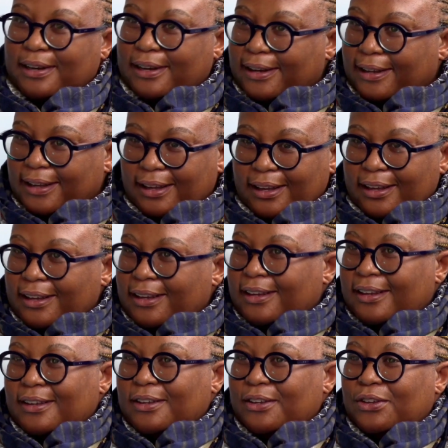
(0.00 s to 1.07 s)
by,
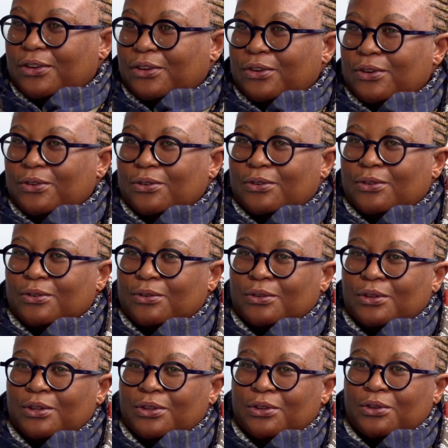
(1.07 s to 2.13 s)
you know,
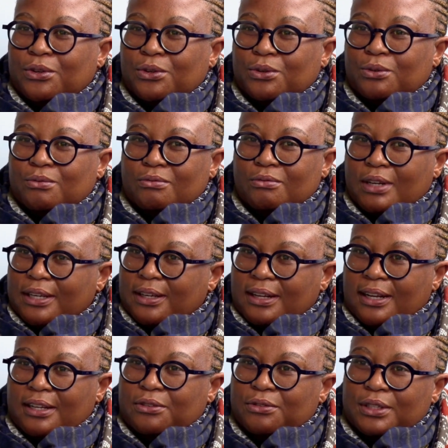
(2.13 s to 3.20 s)
your
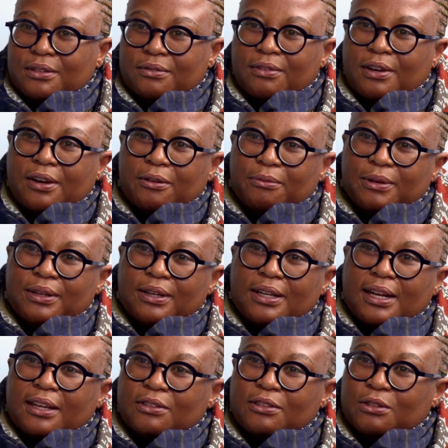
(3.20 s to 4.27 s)
regulatory environment.
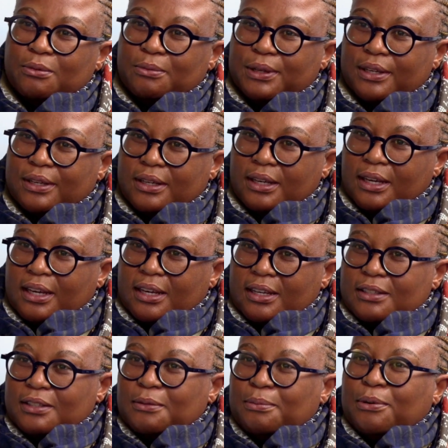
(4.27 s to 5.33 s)
It has to be
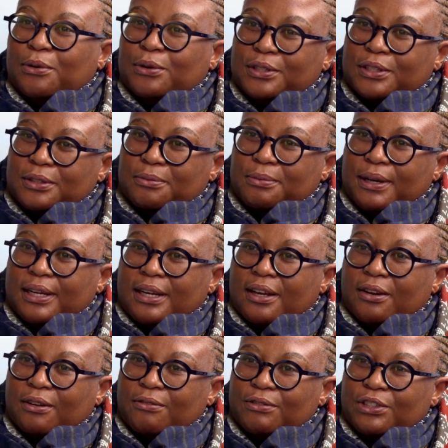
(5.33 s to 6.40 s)
supported by
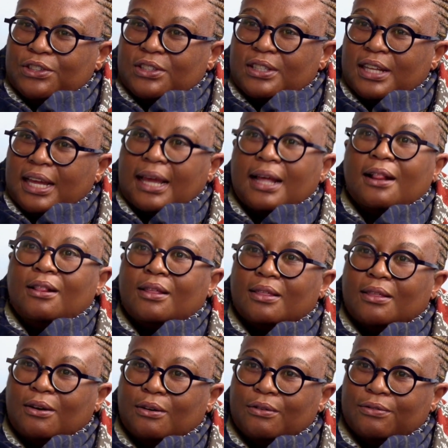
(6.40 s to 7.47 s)
kind of just the
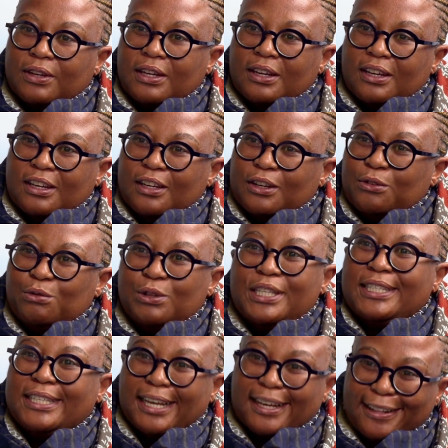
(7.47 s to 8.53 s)
health of
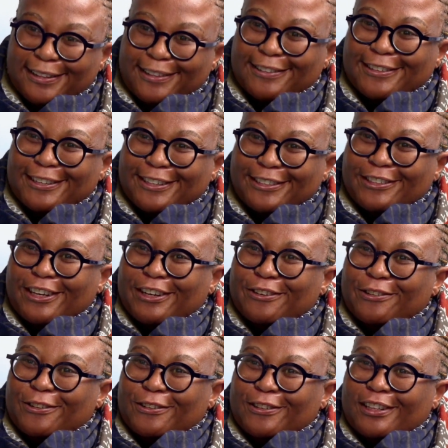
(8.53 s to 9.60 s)
retail in
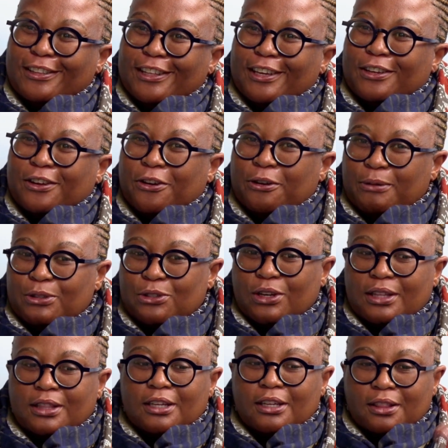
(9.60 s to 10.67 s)
general and the economy.
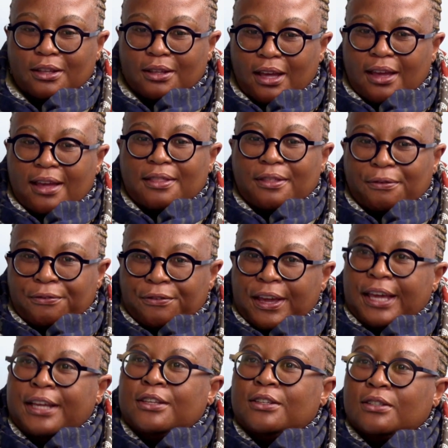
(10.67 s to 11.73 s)
So I think the
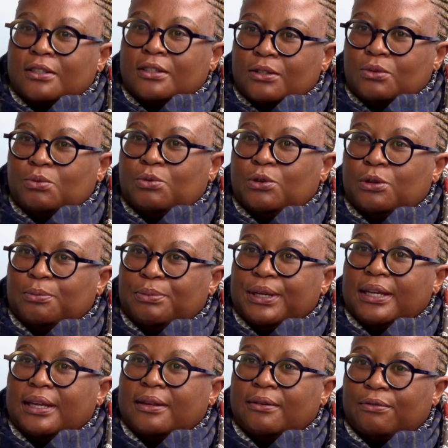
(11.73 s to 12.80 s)
phases will
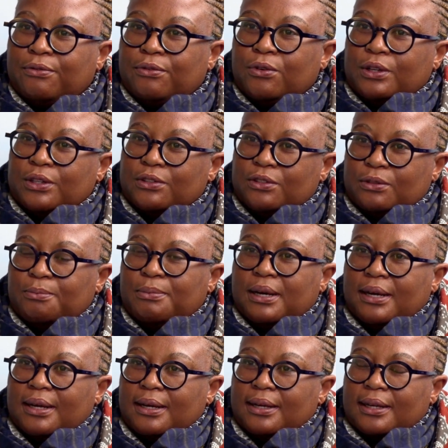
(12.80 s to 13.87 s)
be influenced
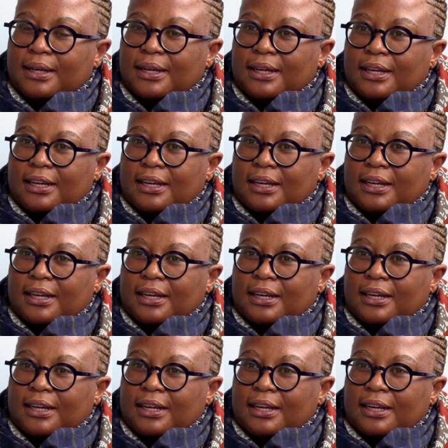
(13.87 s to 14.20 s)
by,